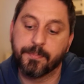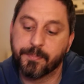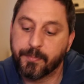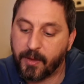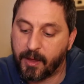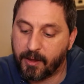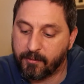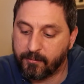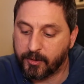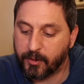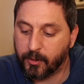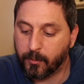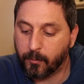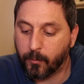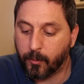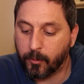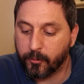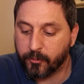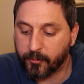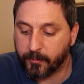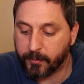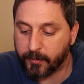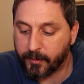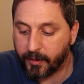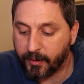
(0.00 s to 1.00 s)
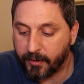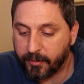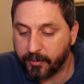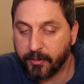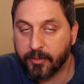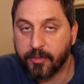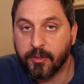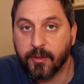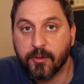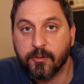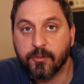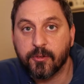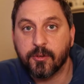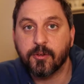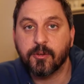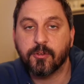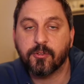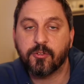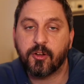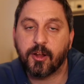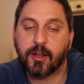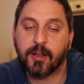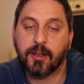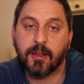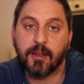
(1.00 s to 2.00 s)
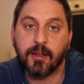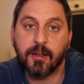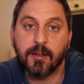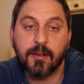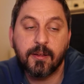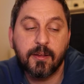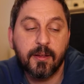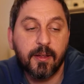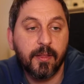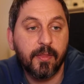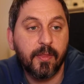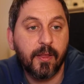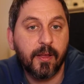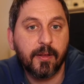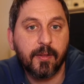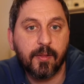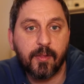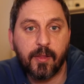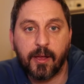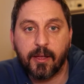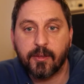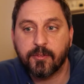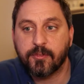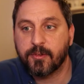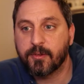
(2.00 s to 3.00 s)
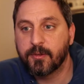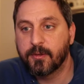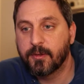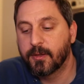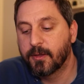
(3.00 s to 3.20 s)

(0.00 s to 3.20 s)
having to multiply the things that you're checking in that class.